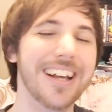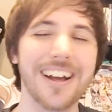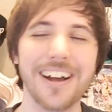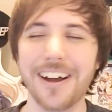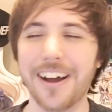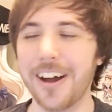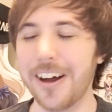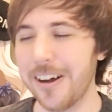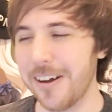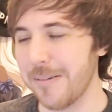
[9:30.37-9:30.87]

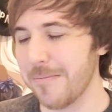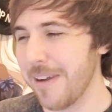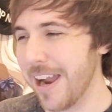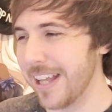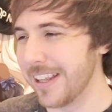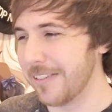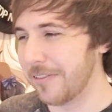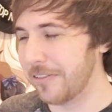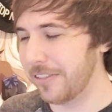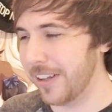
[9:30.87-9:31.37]
Oh
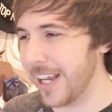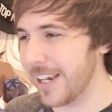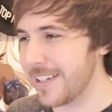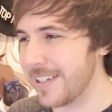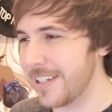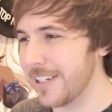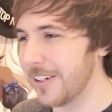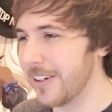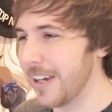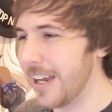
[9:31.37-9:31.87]
man, the flex
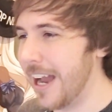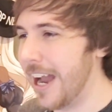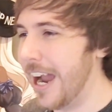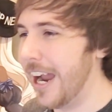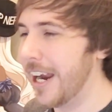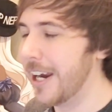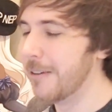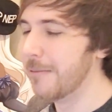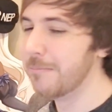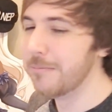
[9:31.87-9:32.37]
seal
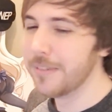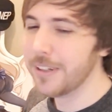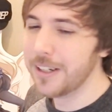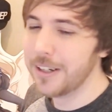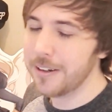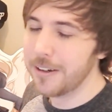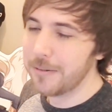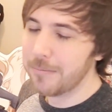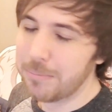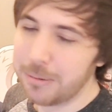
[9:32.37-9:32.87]
guy.
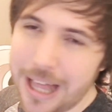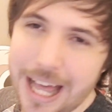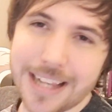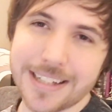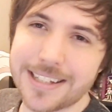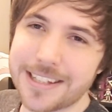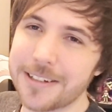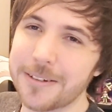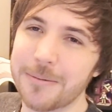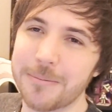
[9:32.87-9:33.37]

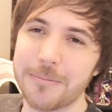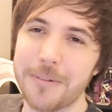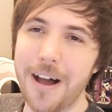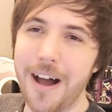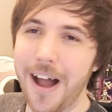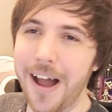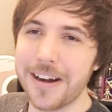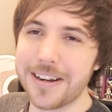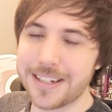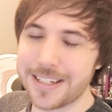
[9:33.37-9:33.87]
Bless him,
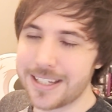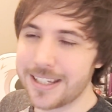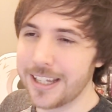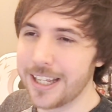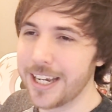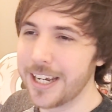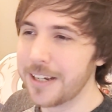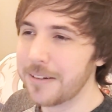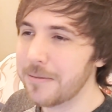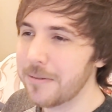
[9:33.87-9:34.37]

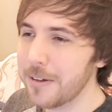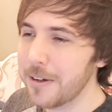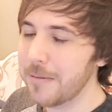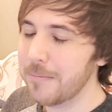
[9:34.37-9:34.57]
honestly.